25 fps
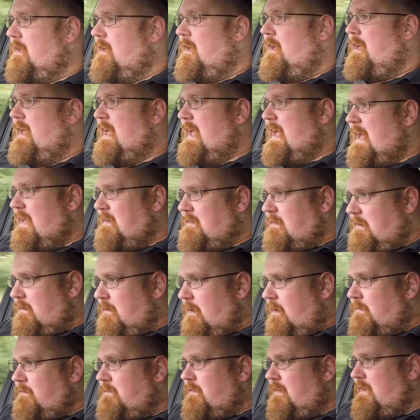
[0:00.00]
hidden
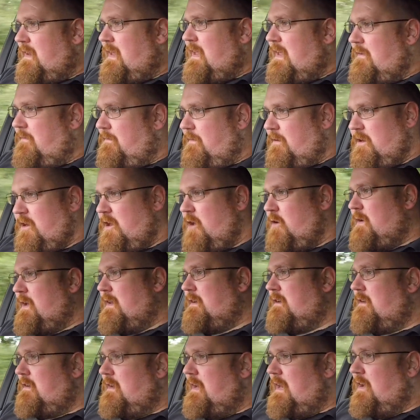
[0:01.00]
underneath, and you can
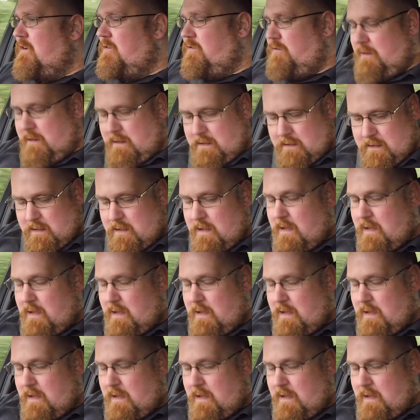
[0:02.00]
unleash it